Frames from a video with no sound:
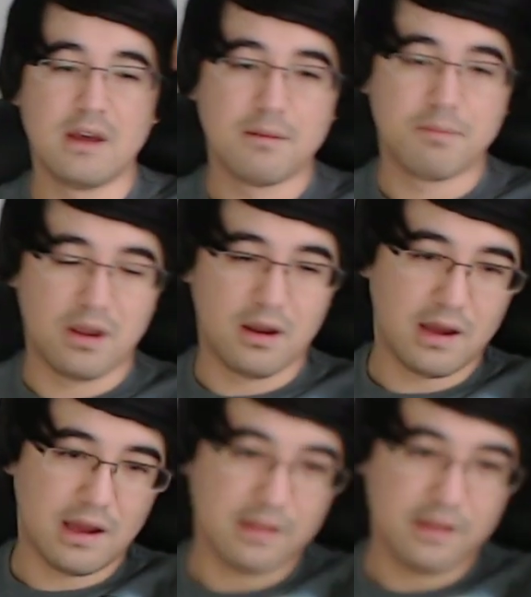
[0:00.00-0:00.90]
But
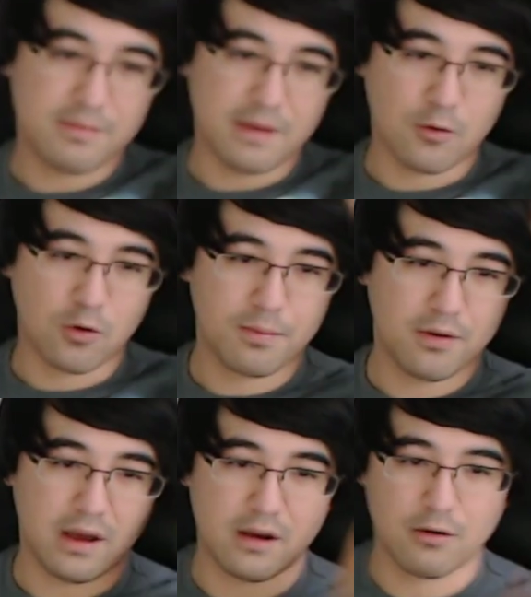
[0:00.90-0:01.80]
at least Mech
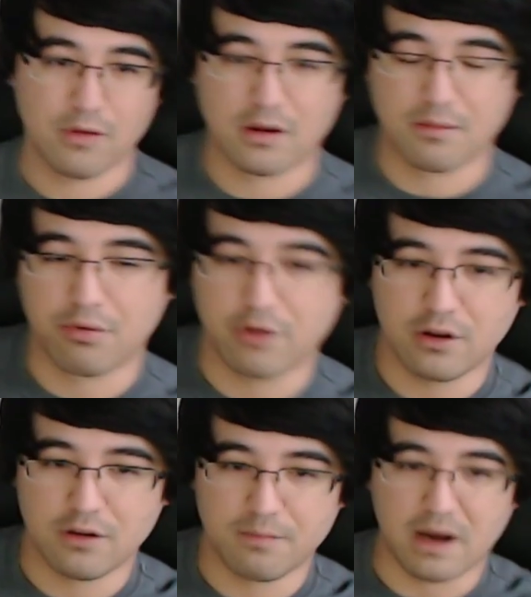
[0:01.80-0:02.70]
Warper had a pretty
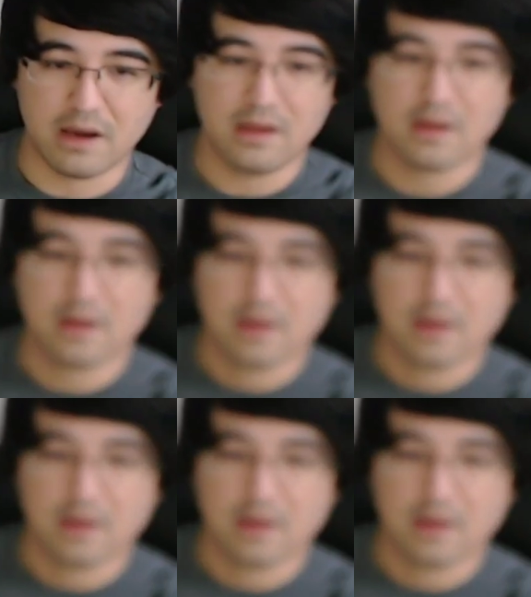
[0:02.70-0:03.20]
good body.